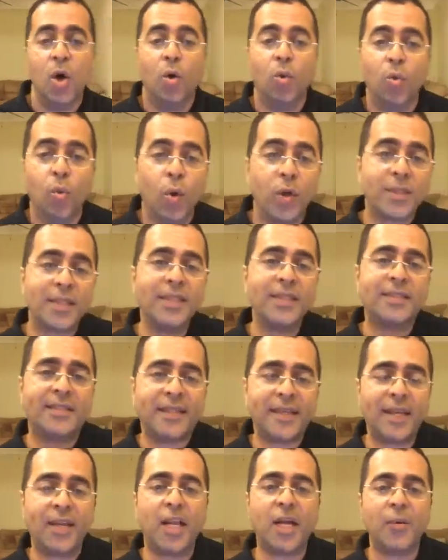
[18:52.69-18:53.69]
wasn't
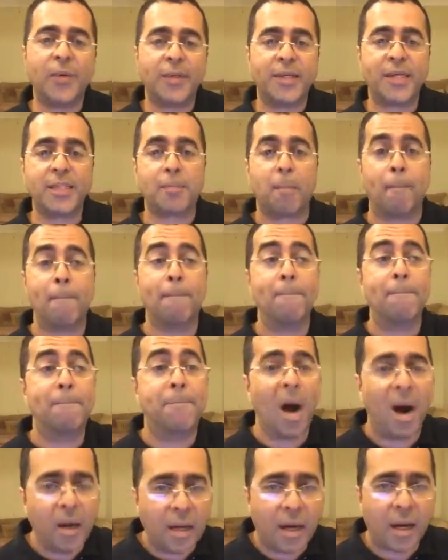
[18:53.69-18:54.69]
dealing with this
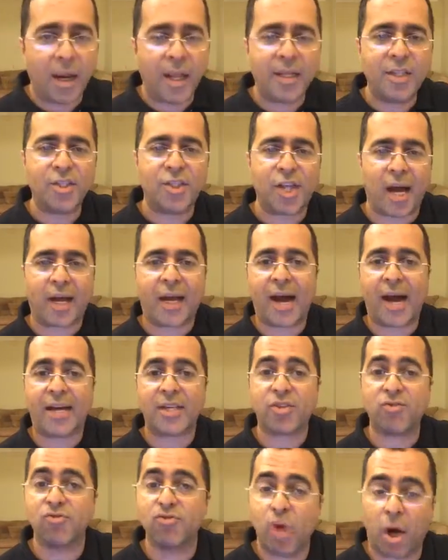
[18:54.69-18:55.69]
bungling
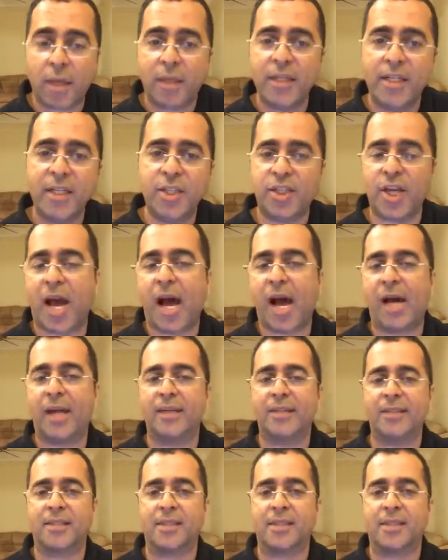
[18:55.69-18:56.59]
jackass Rodney Charles,